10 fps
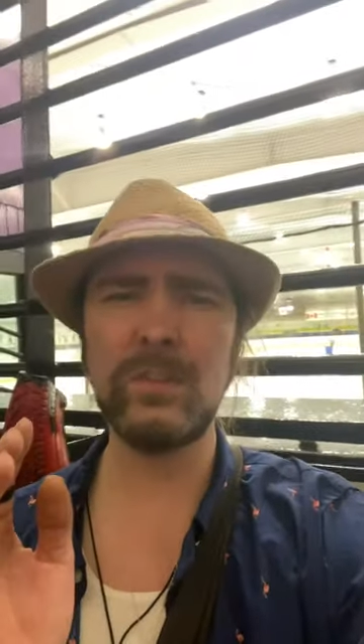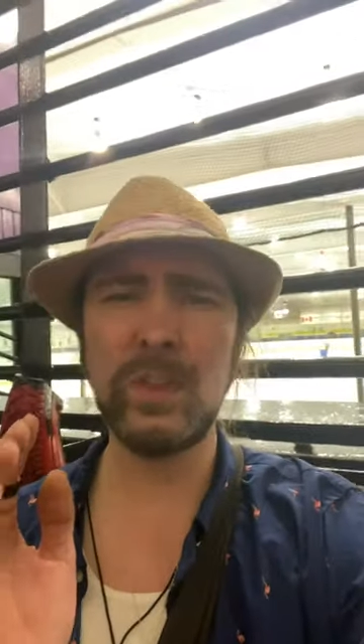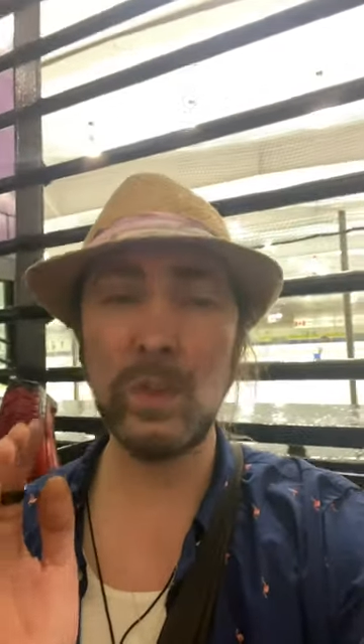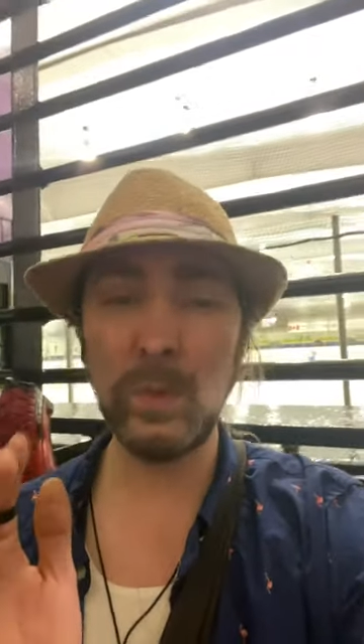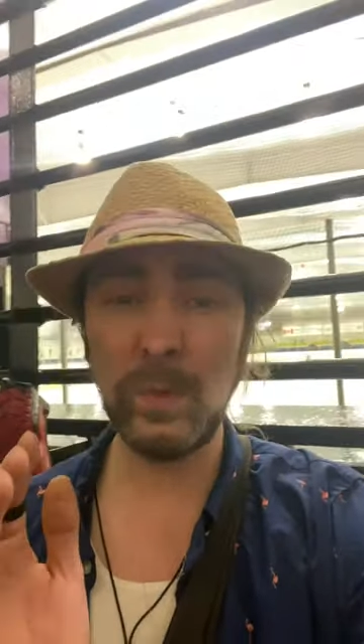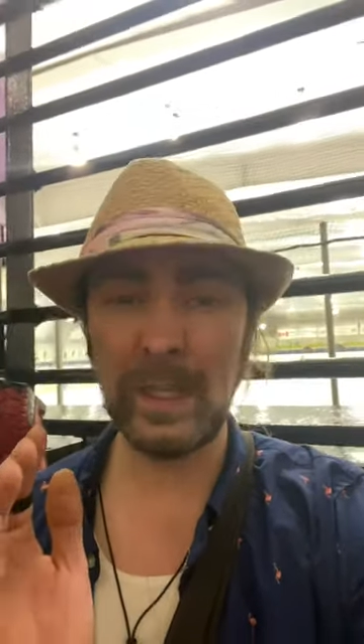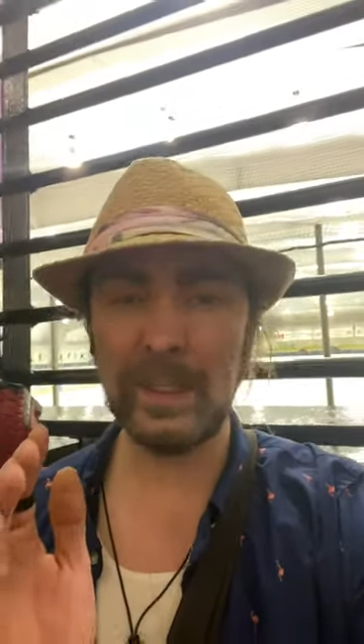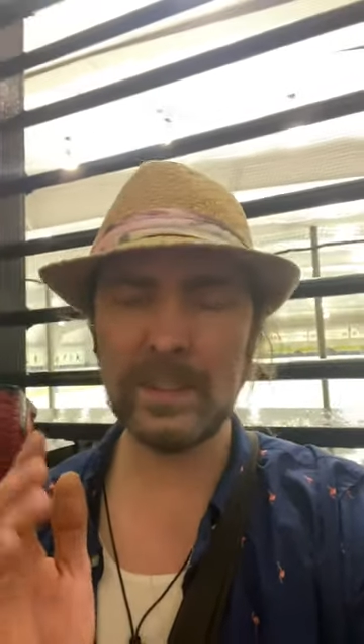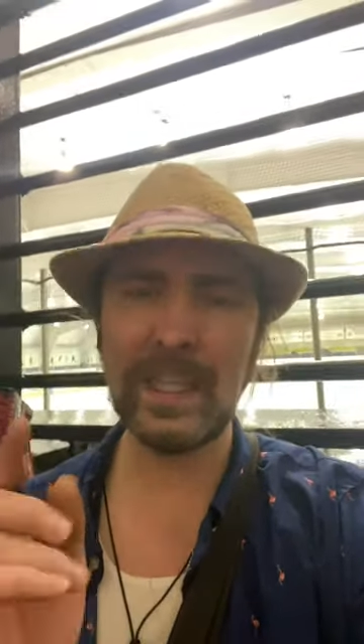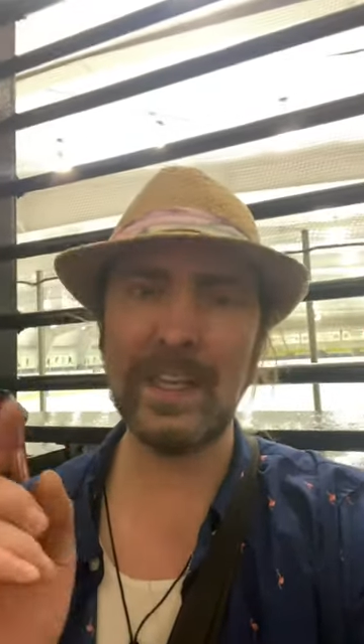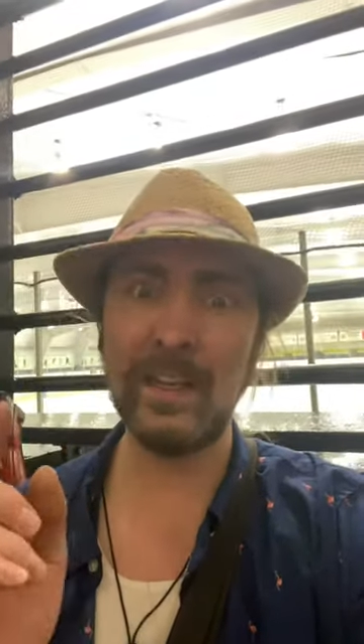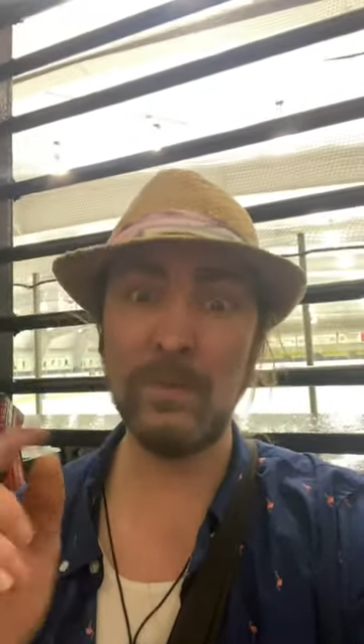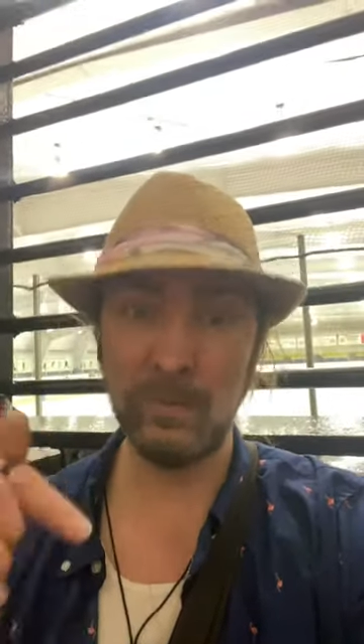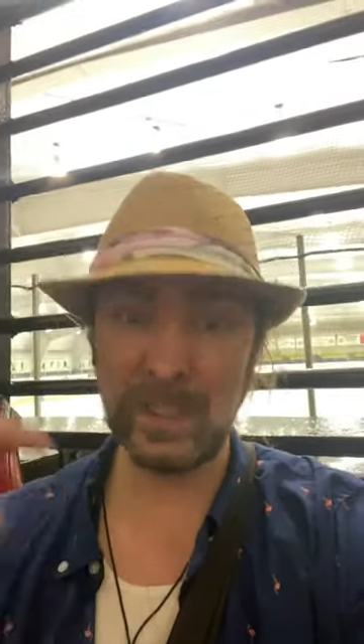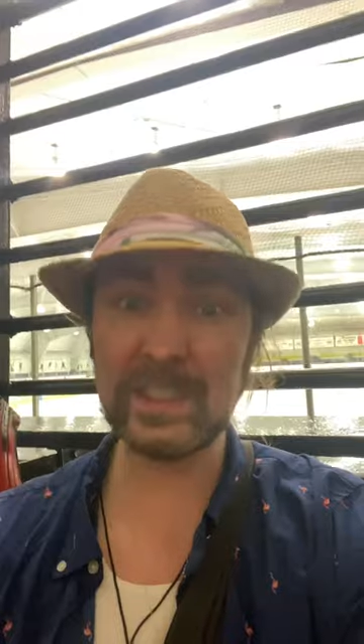2 weeks, and
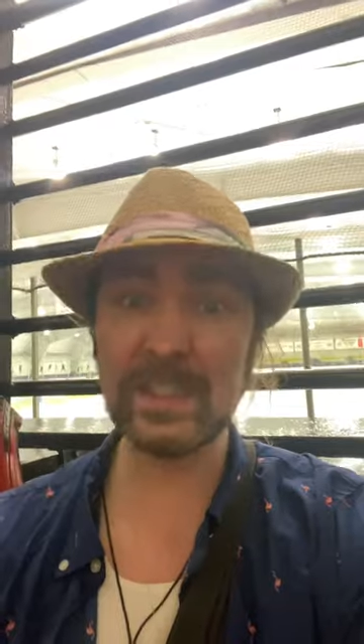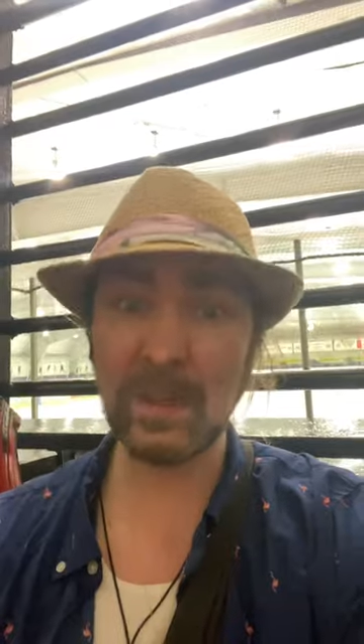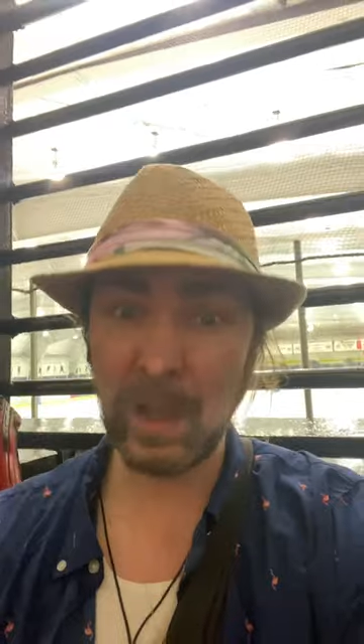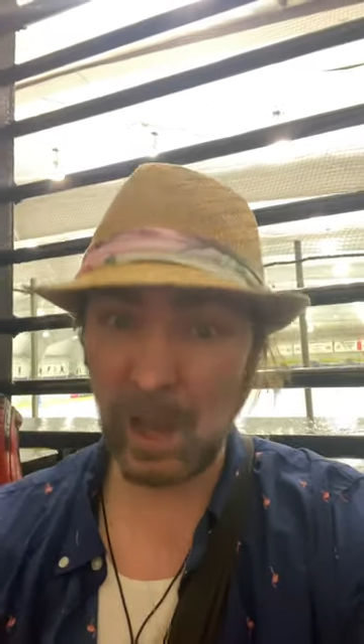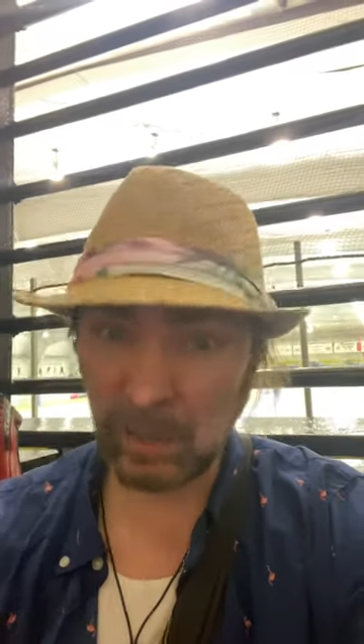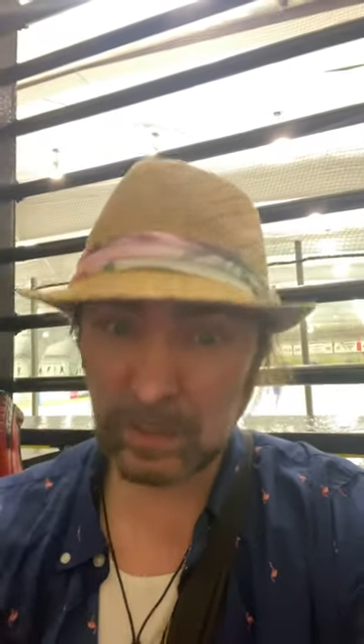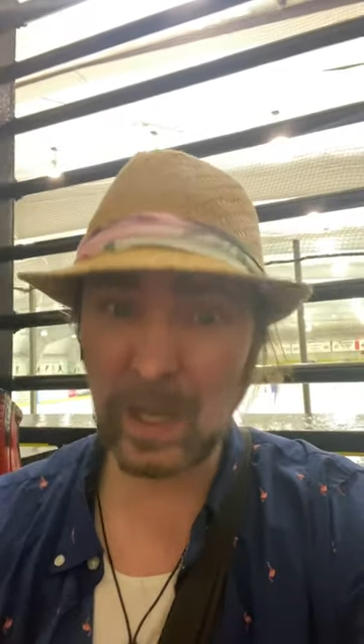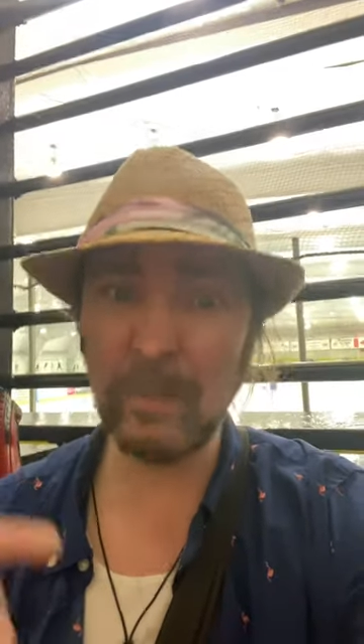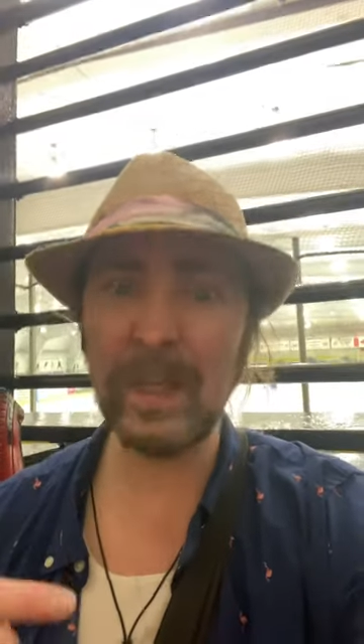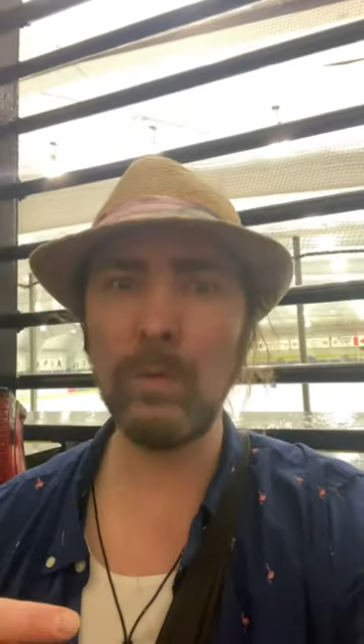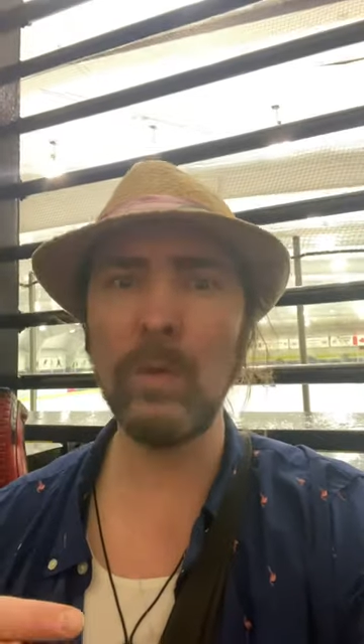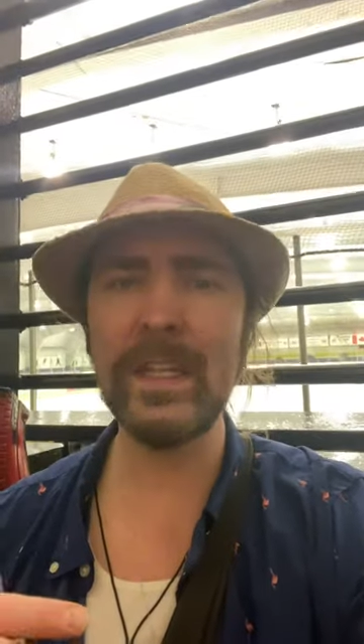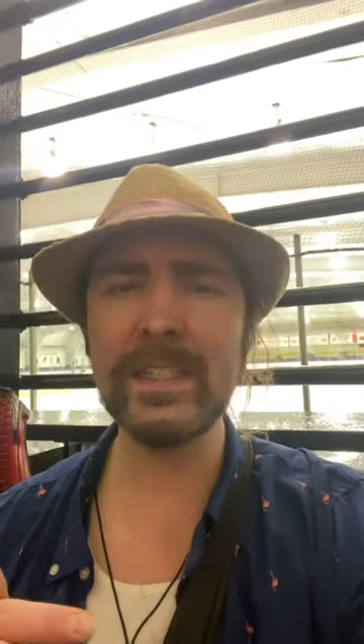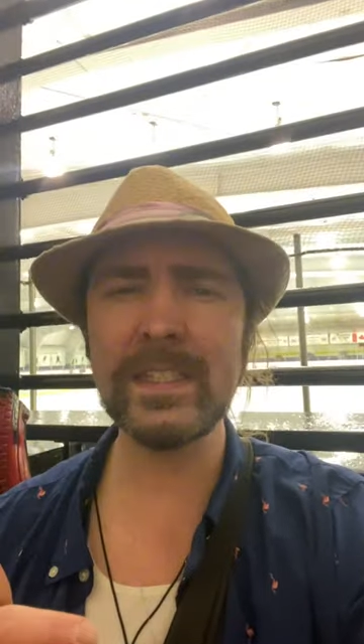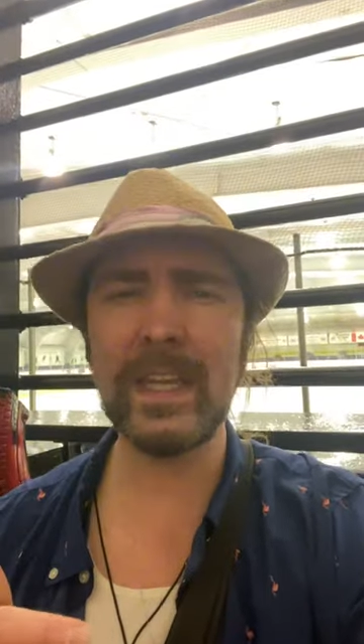this upcoming
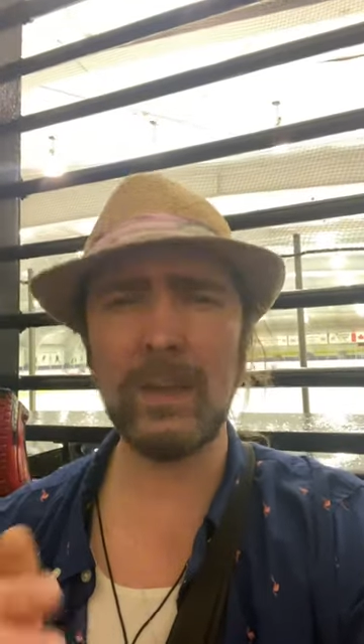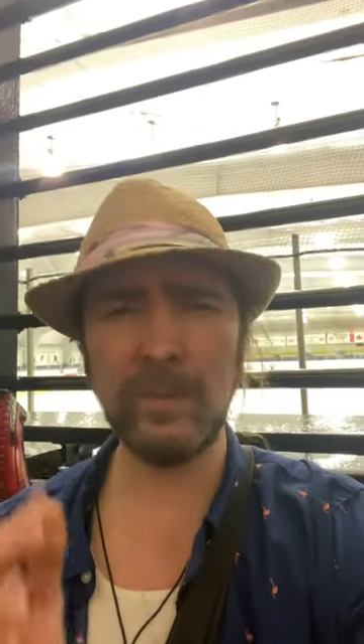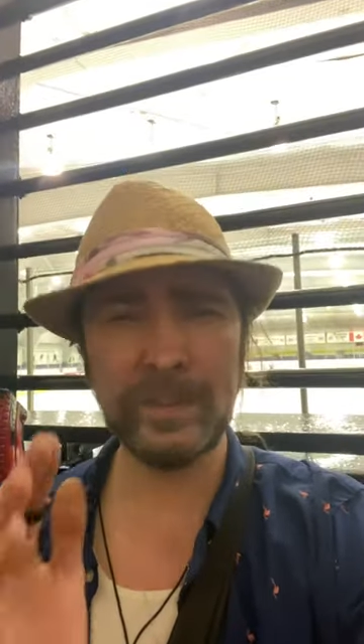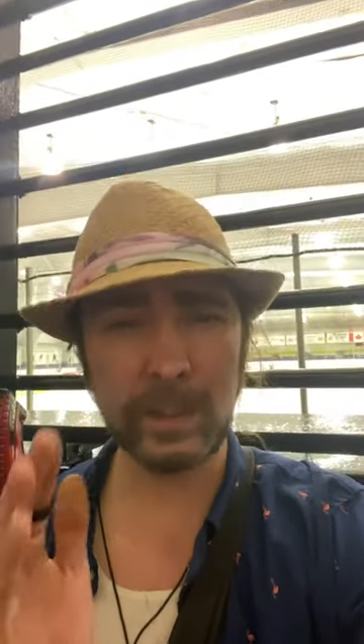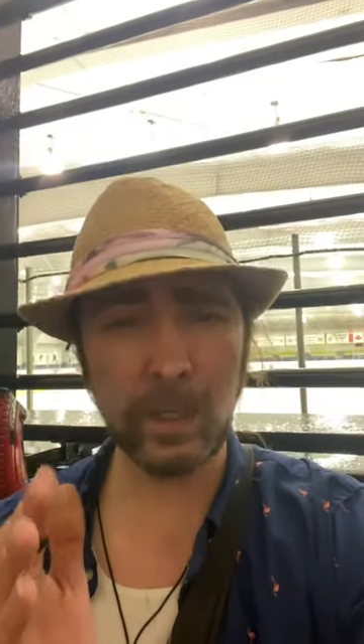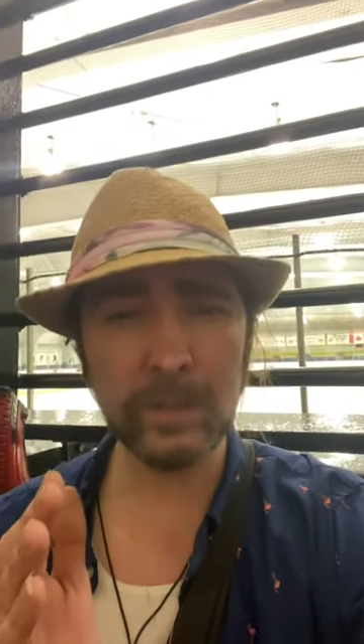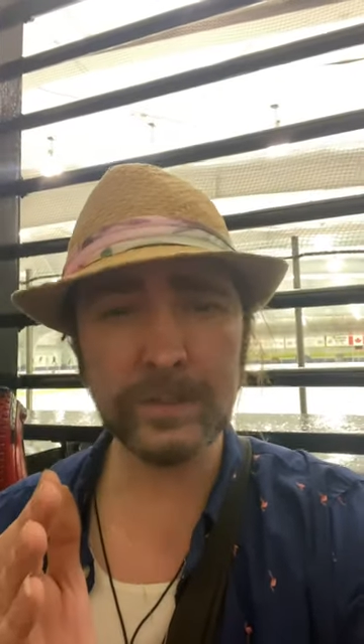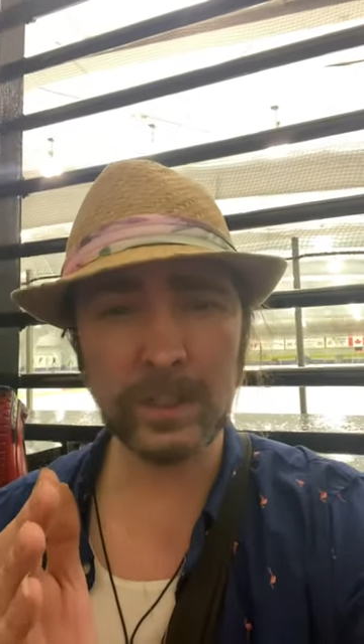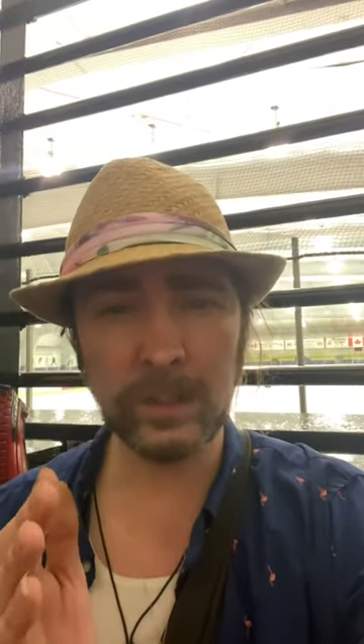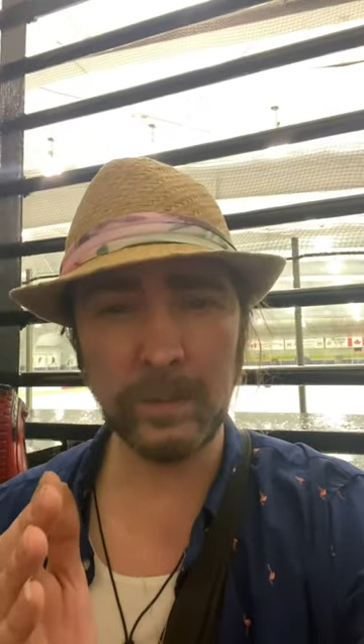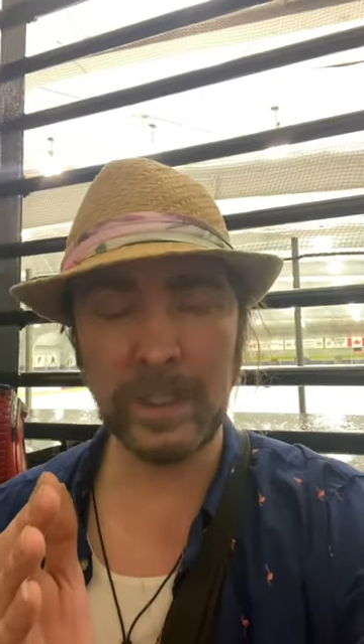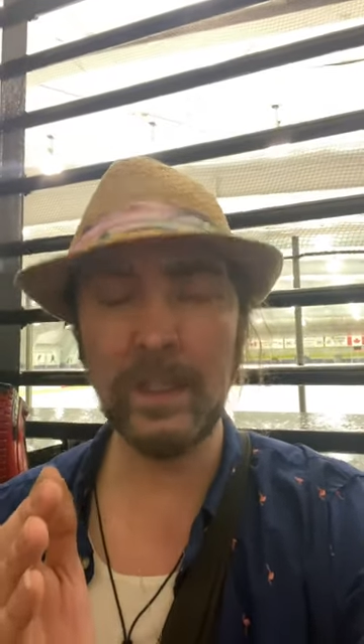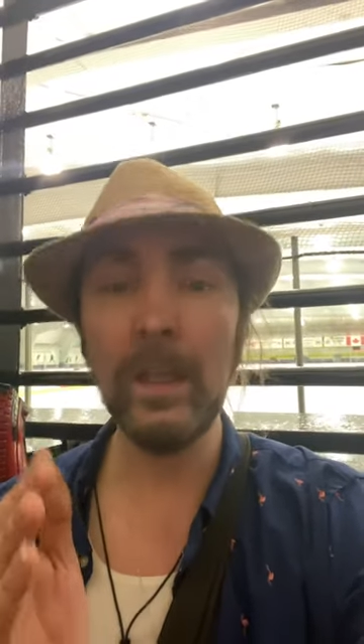Wednesday with the golf tournament,